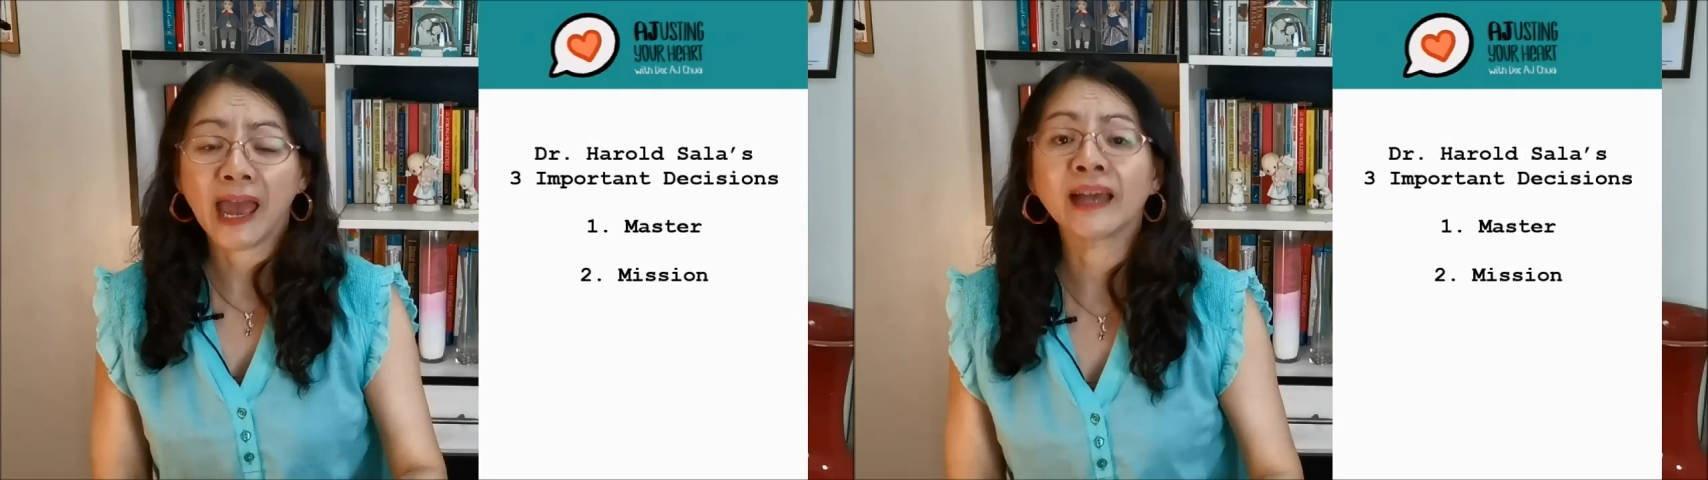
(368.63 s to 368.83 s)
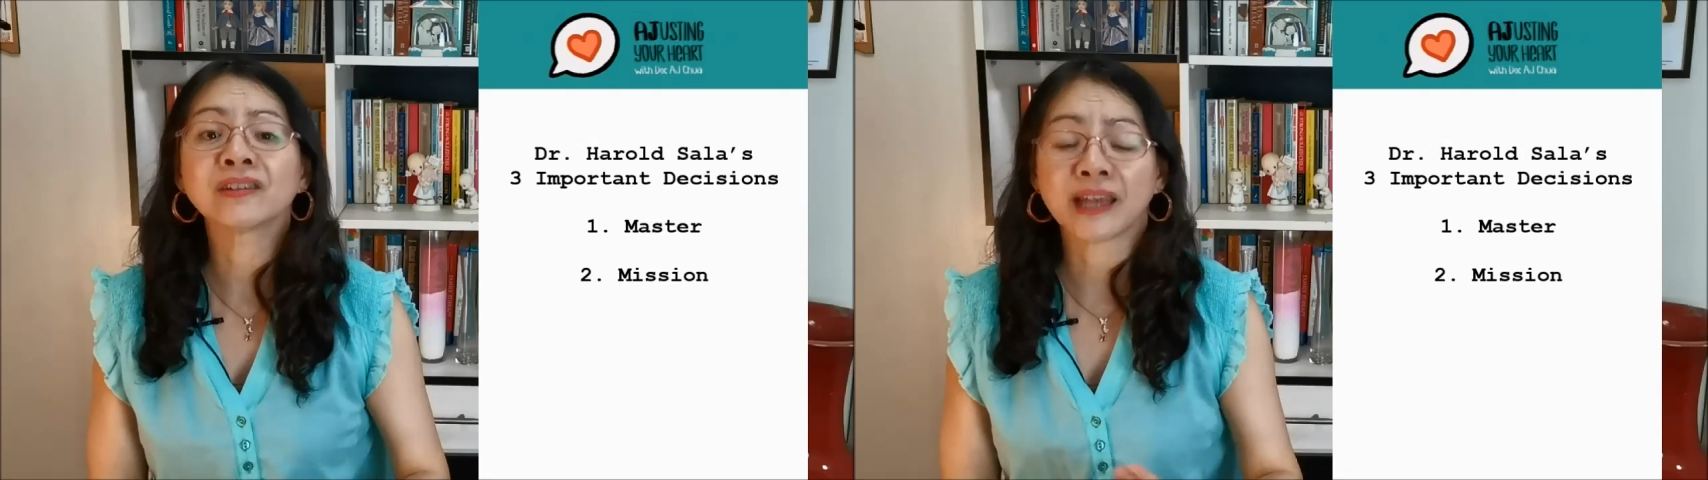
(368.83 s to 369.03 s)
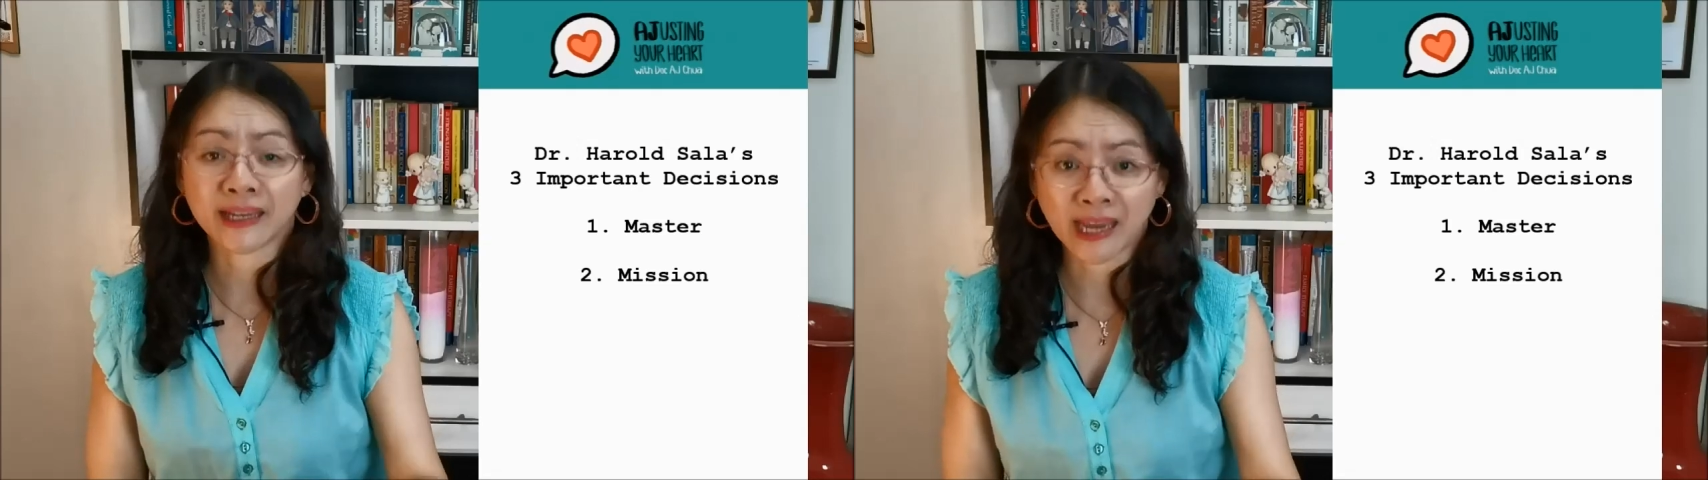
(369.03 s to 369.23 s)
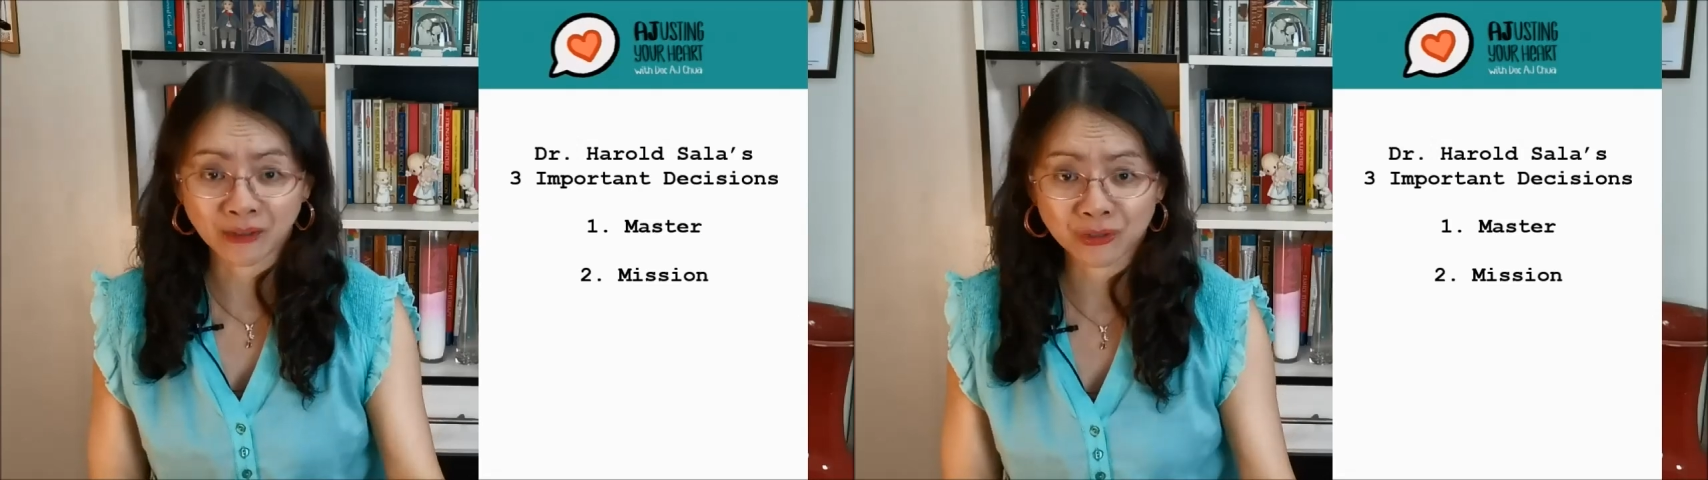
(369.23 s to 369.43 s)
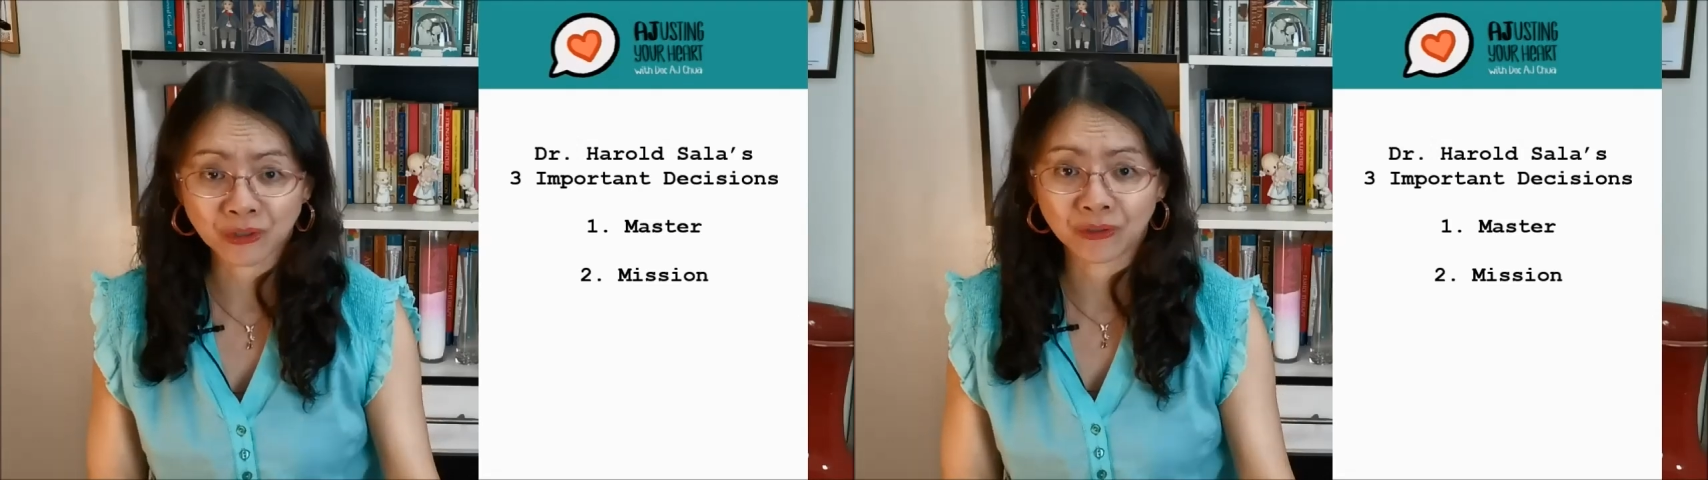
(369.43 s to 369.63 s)
as a
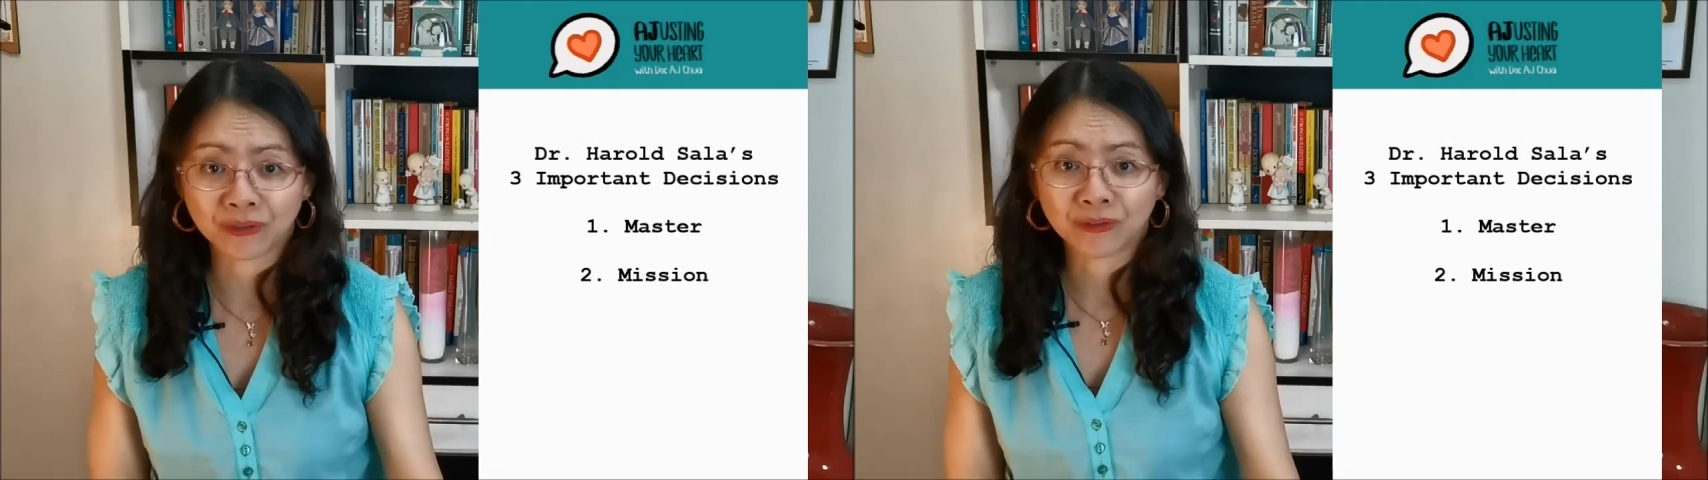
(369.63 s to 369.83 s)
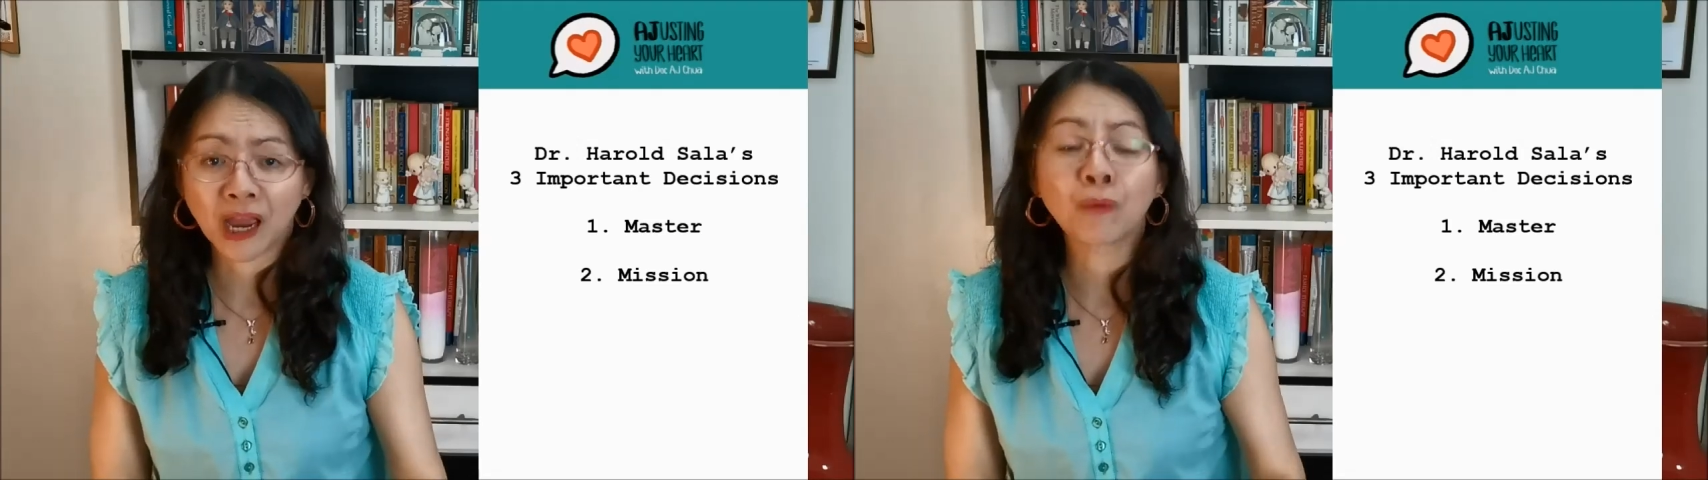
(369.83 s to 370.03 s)
counselor.